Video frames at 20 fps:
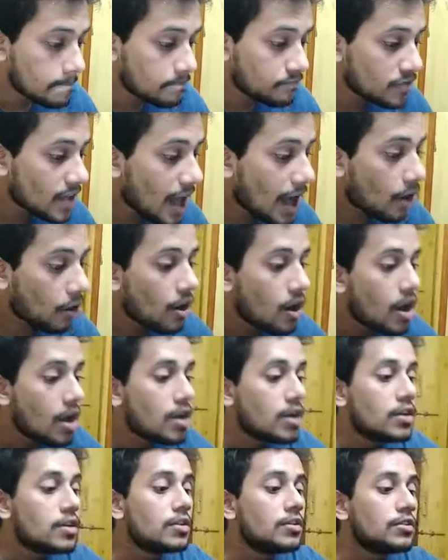Now,
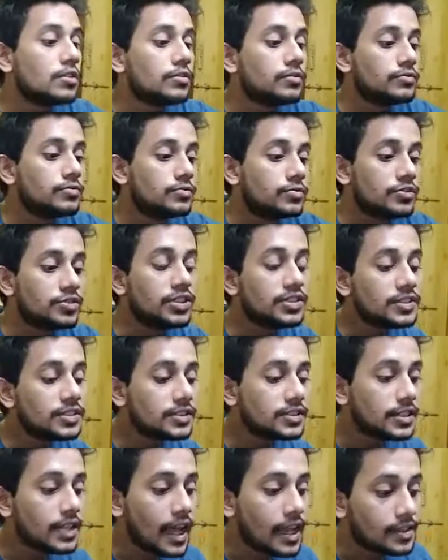the
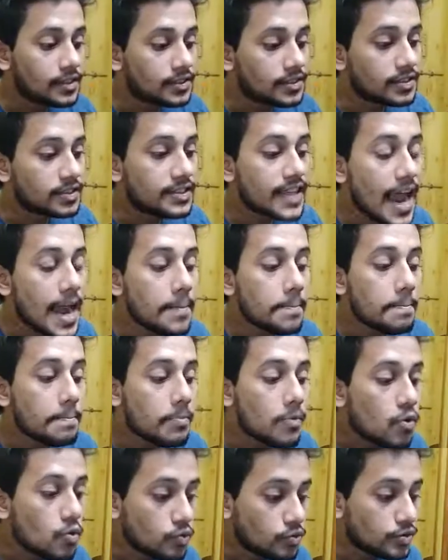cells that
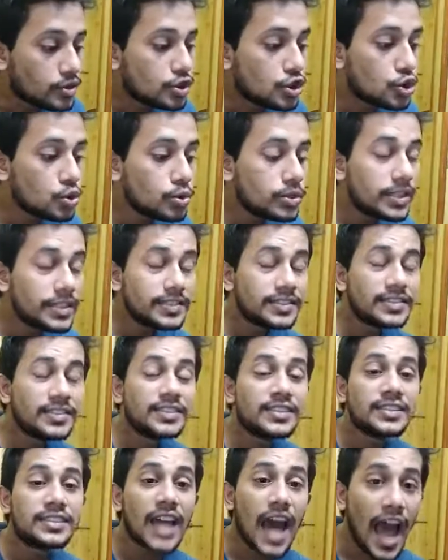moves to the
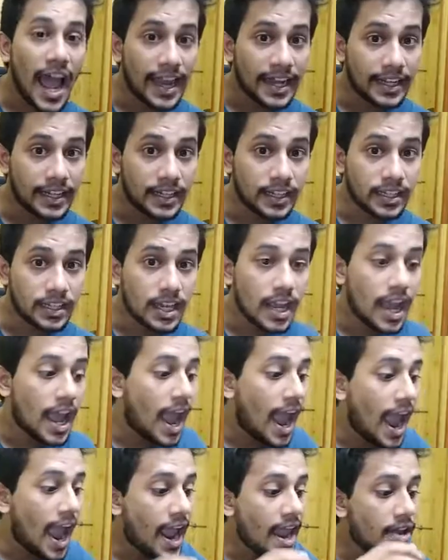side
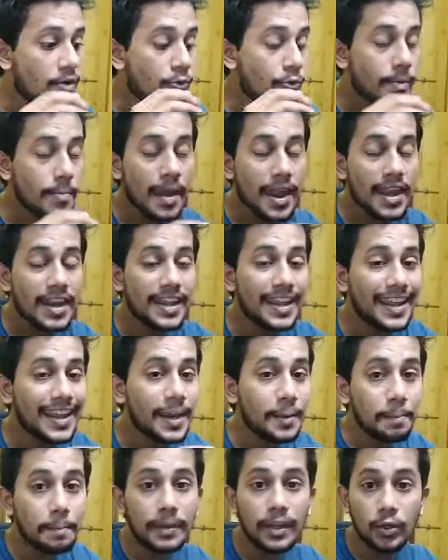and remain
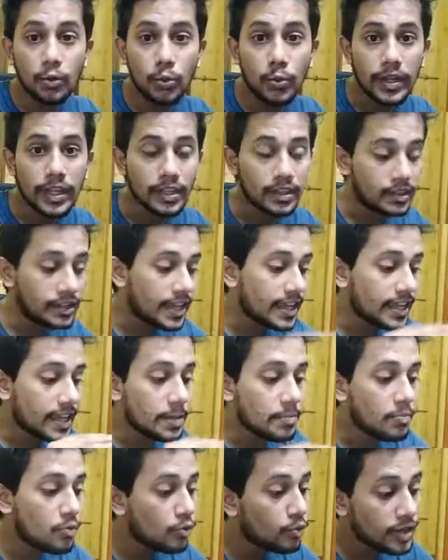in between, they
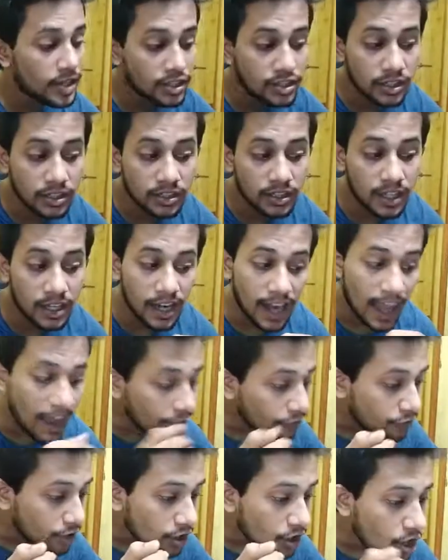can move either the
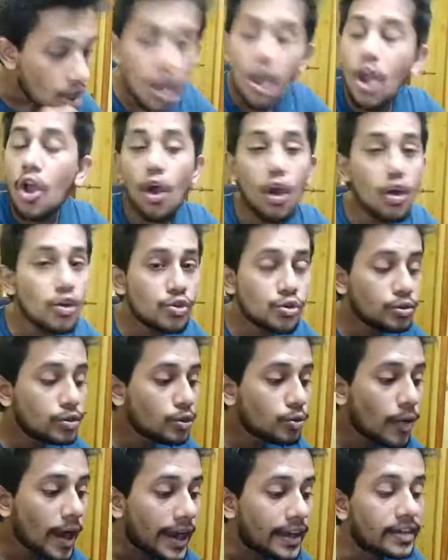left or to
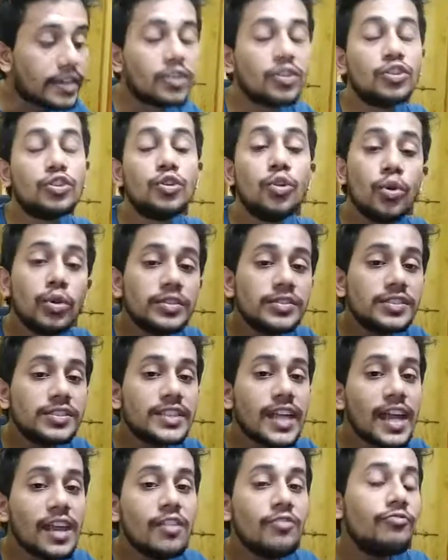the right. Those
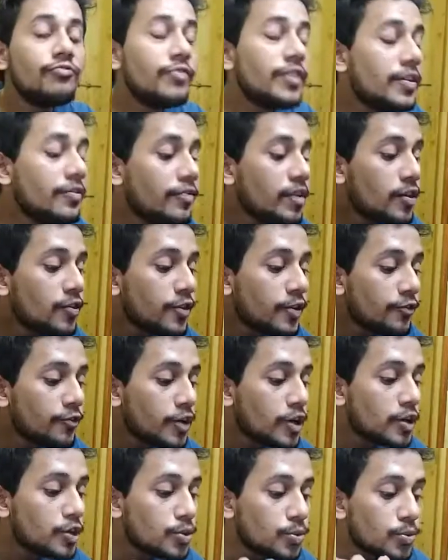cells we will
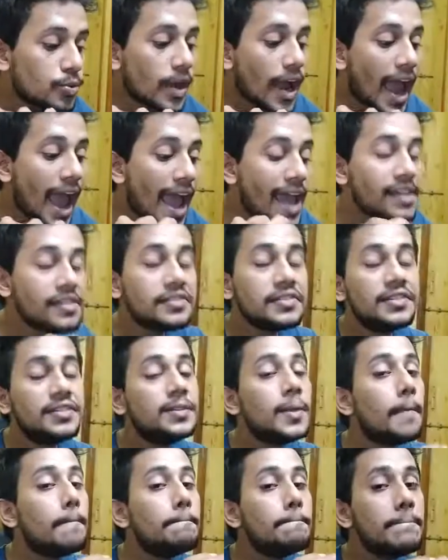refer to as
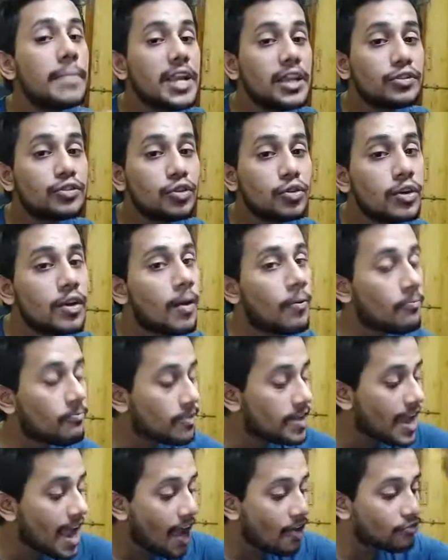the mesoderm.
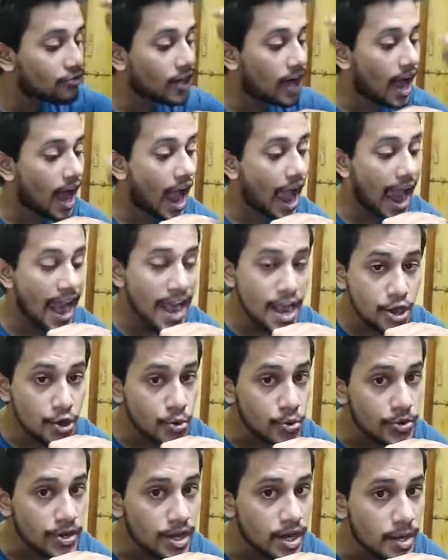We have the
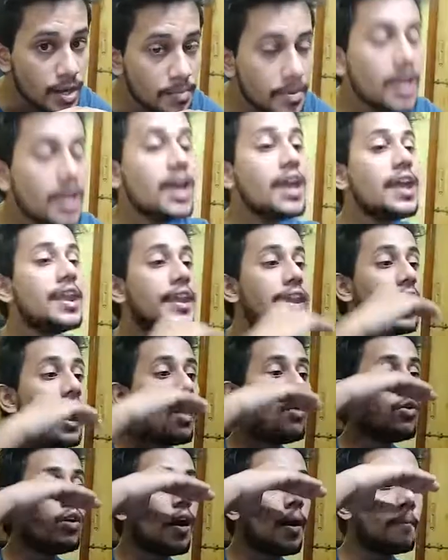endoderm.
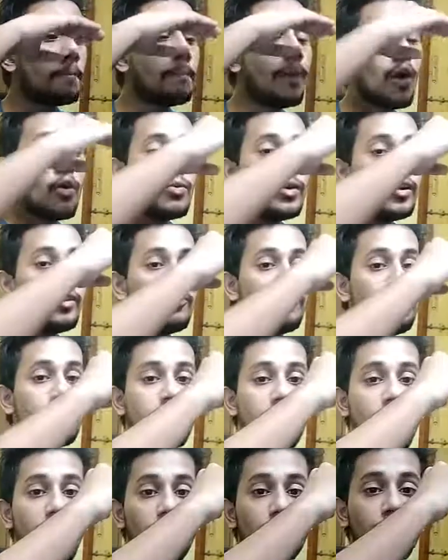Now above it
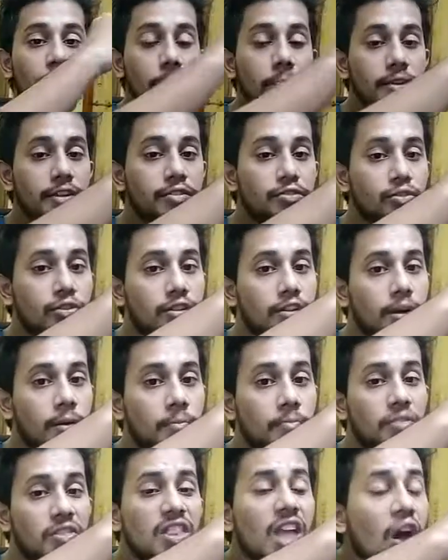we have the mesoderm.
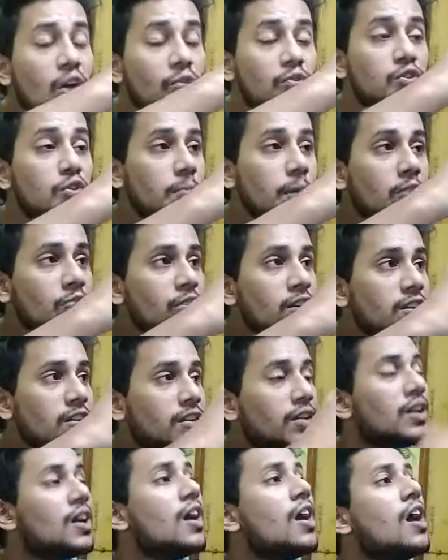Now you may
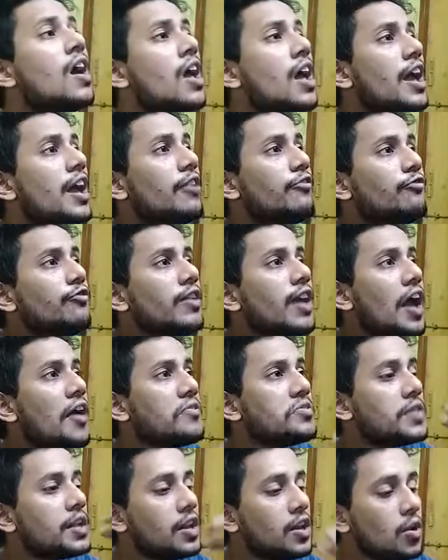wonder, if we
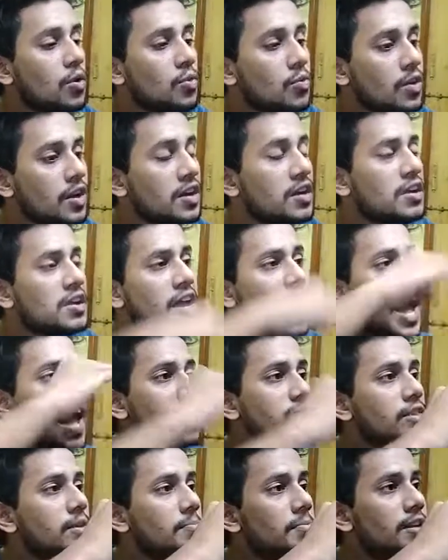have the lower
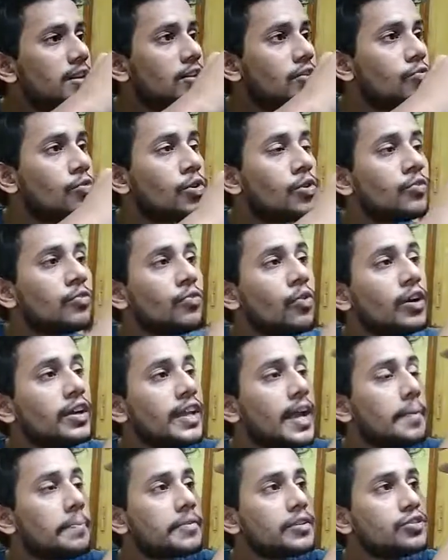and the middle one, what
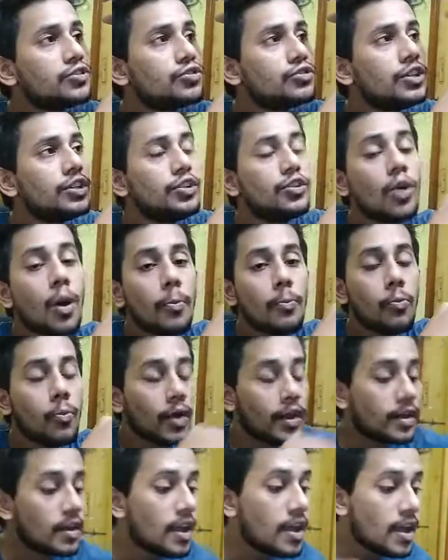happens to the top
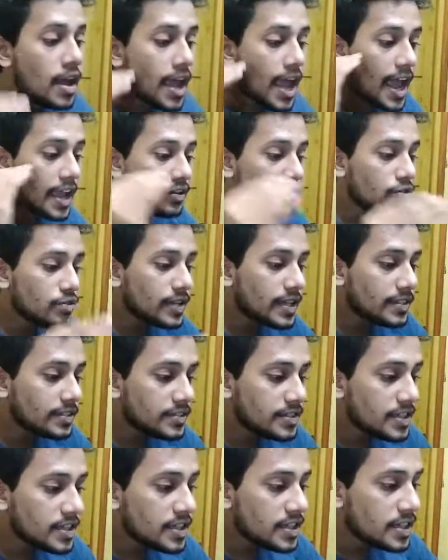one? As you can
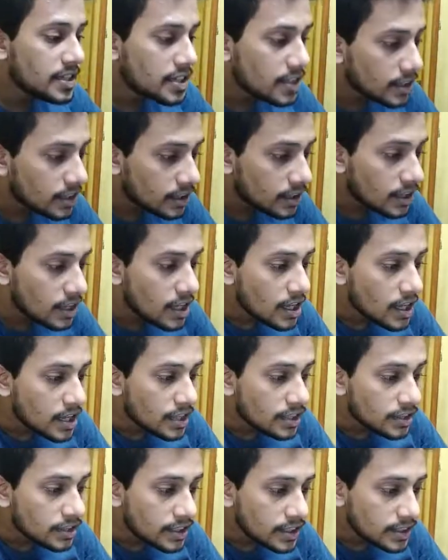see here,
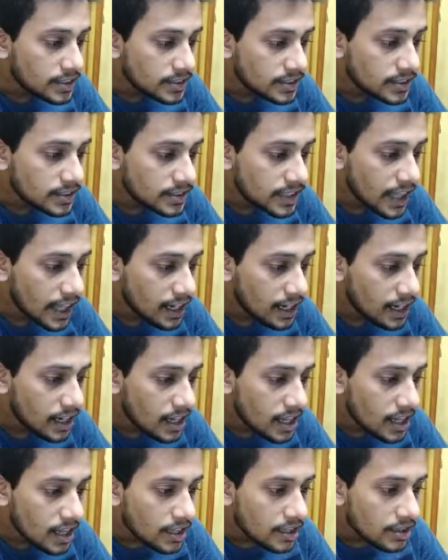this cell,
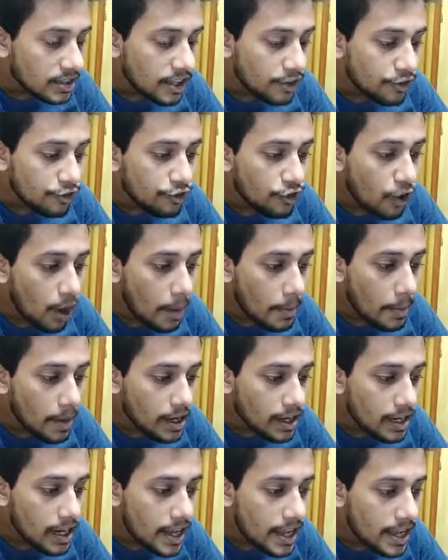they form
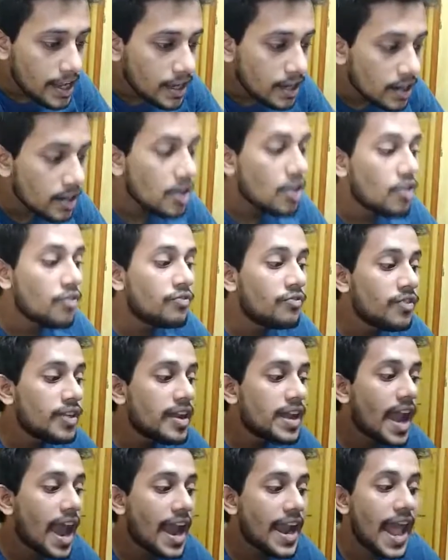a layer.
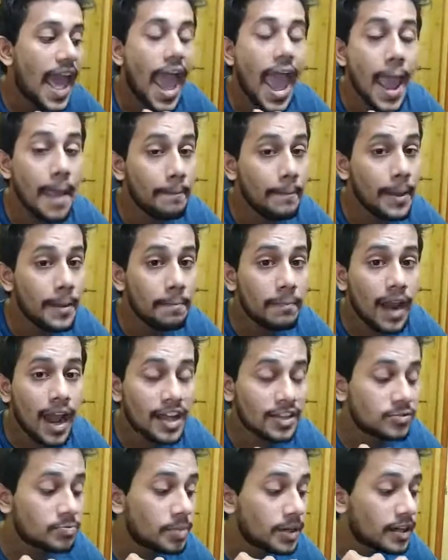We had
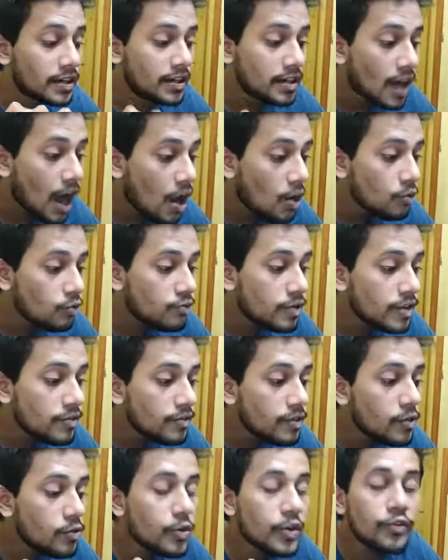epiblast, but now we
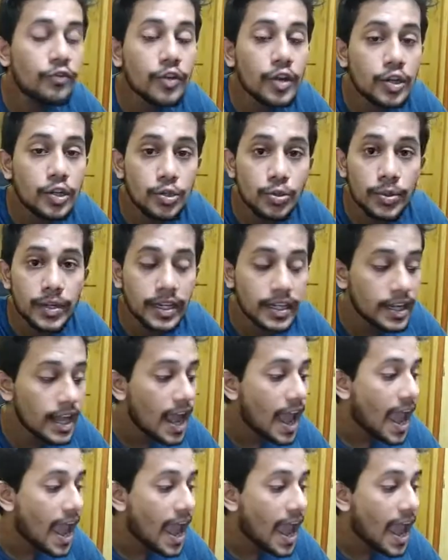will refer to it